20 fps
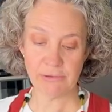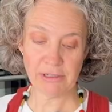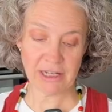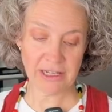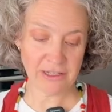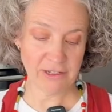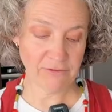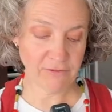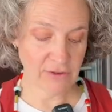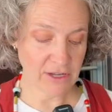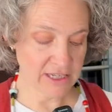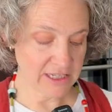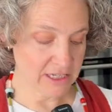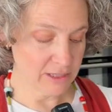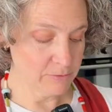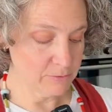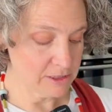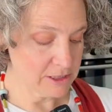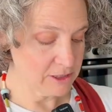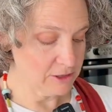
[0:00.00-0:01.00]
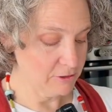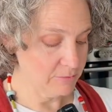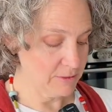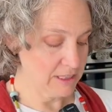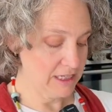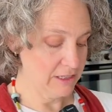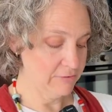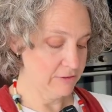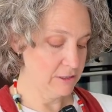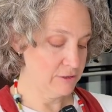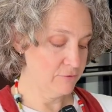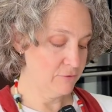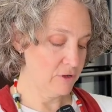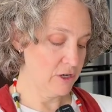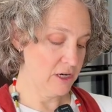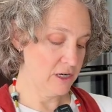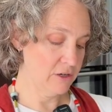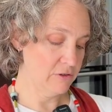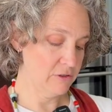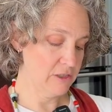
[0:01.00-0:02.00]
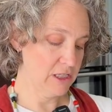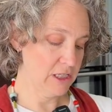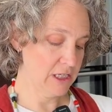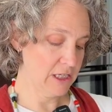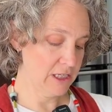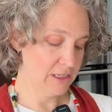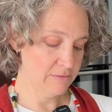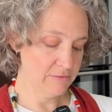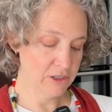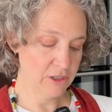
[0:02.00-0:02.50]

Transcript: Well, in fact, it was not me. It was Fran who did it.